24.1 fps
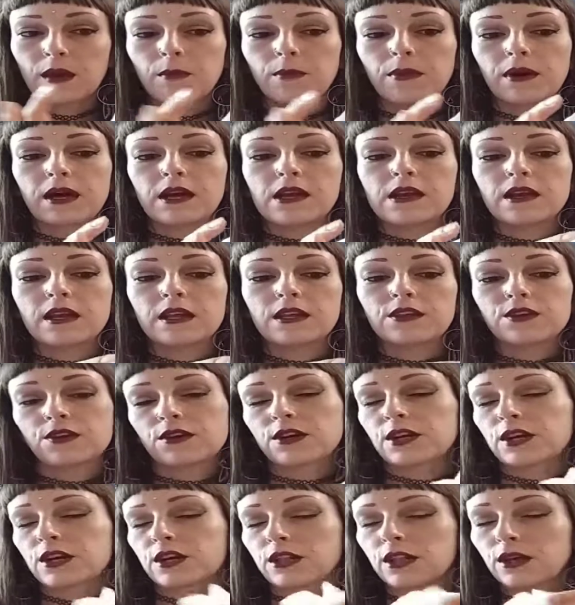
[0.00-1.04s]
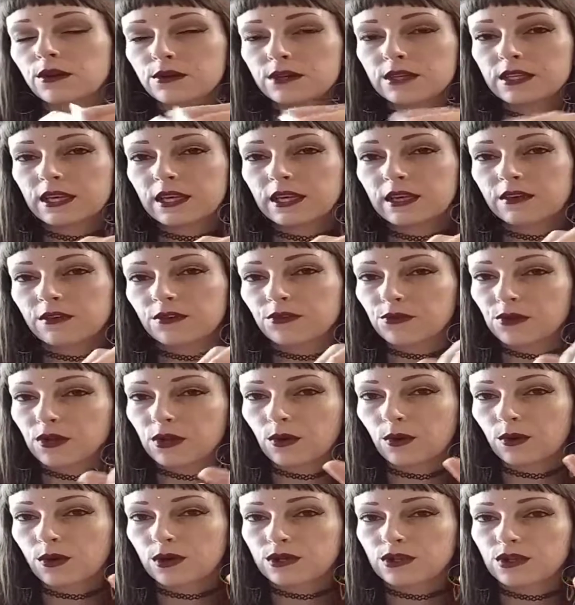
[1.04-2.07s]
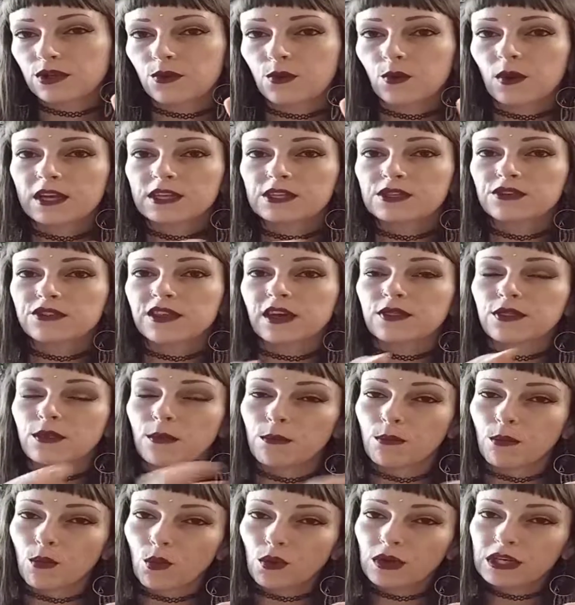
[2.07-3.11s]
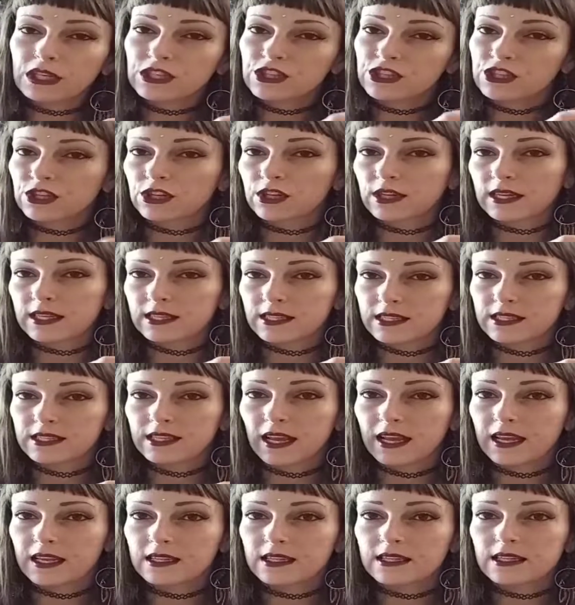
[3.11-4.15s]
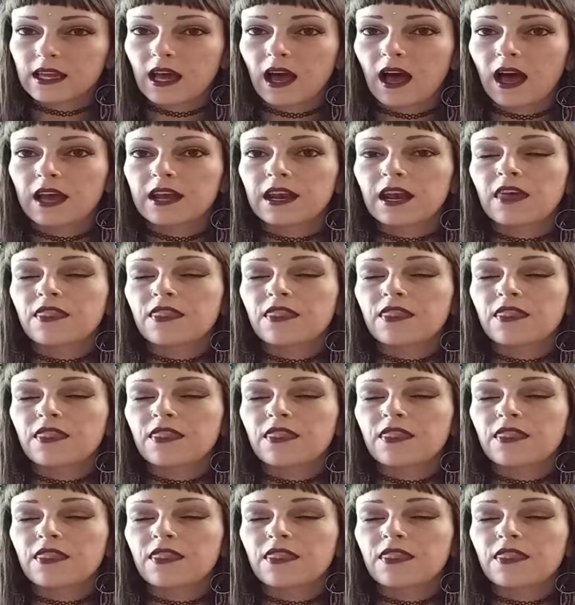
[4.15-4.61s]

But you're going to close it 3/4 of the way so that the moisture can stay inside.